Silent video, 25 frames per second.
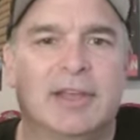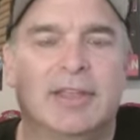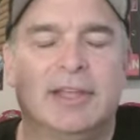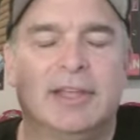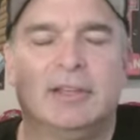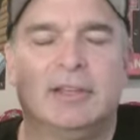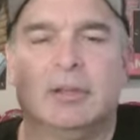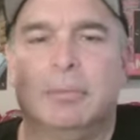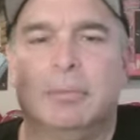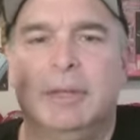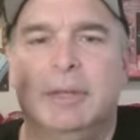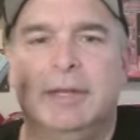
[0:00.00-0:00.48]
I
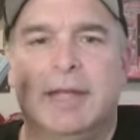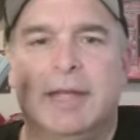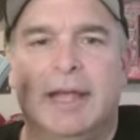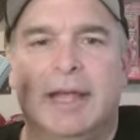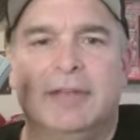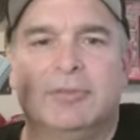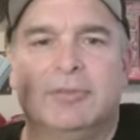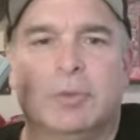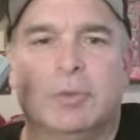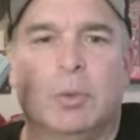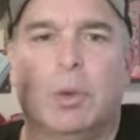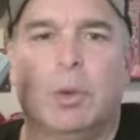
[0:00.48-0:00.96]
think there'll be
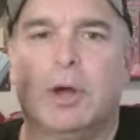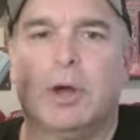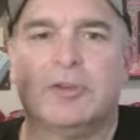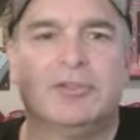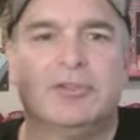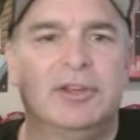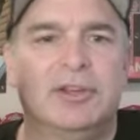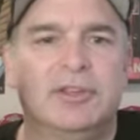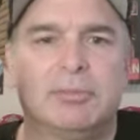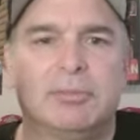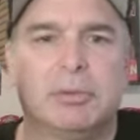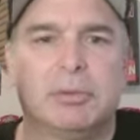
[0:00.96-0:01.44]
days where
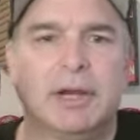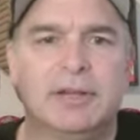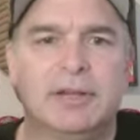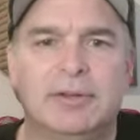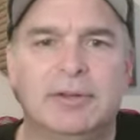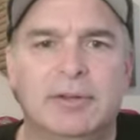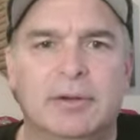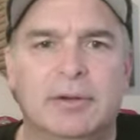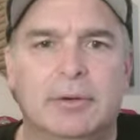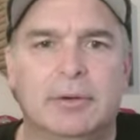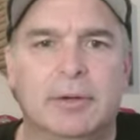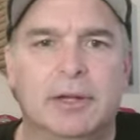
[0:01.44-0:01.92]
Walsh needs a
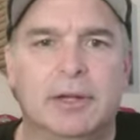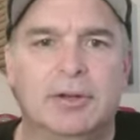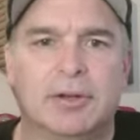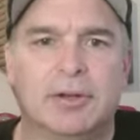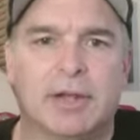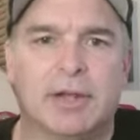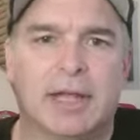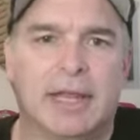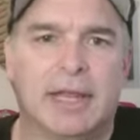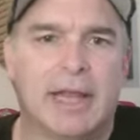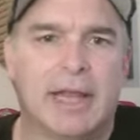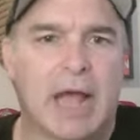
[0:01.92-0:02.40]
break too, and
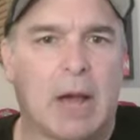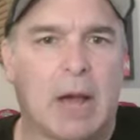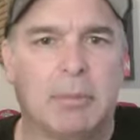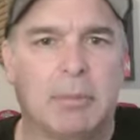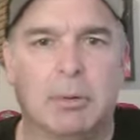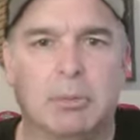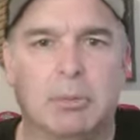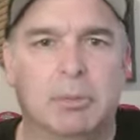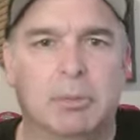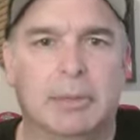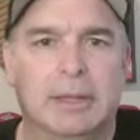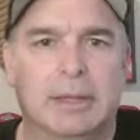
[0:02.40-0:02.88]
you'll get
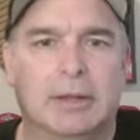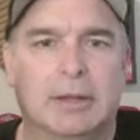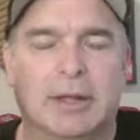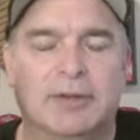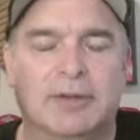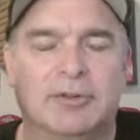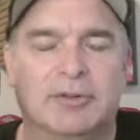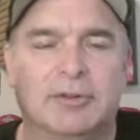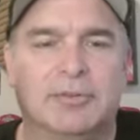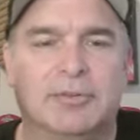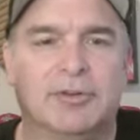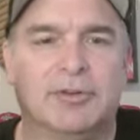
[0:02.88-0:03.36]
Albert would be the
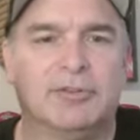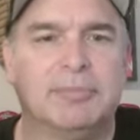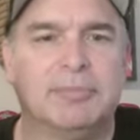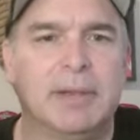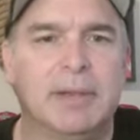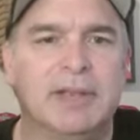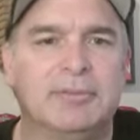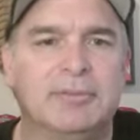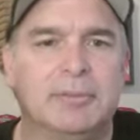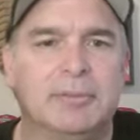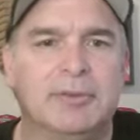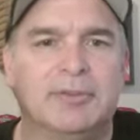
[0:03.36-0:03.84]
logical first
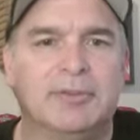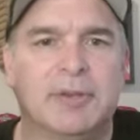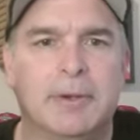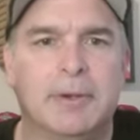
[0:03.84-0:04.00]
baseman.